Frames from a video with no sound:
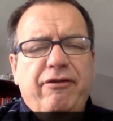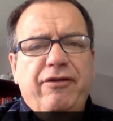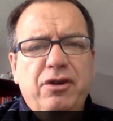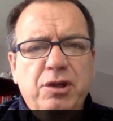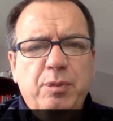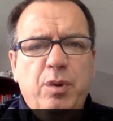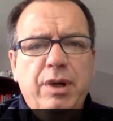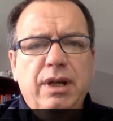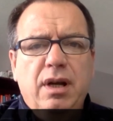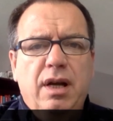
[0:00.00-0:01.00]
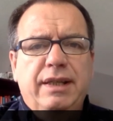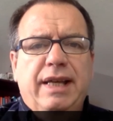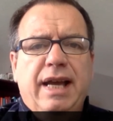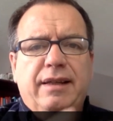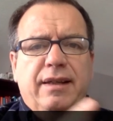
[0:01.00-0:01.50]
first point of
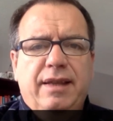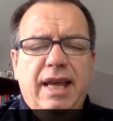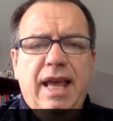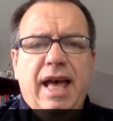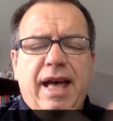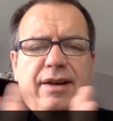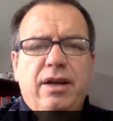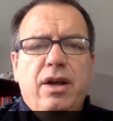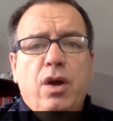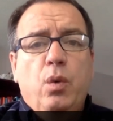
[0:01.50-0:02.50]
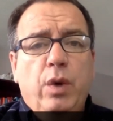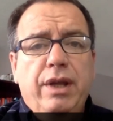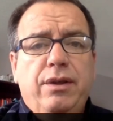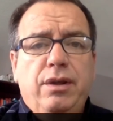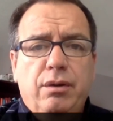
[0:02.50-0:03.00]
contact they had
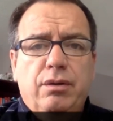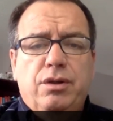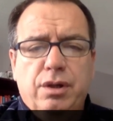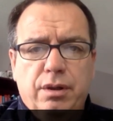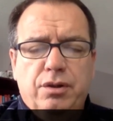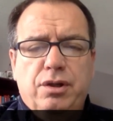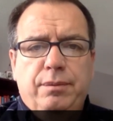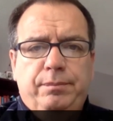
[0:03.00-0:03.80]
with your church?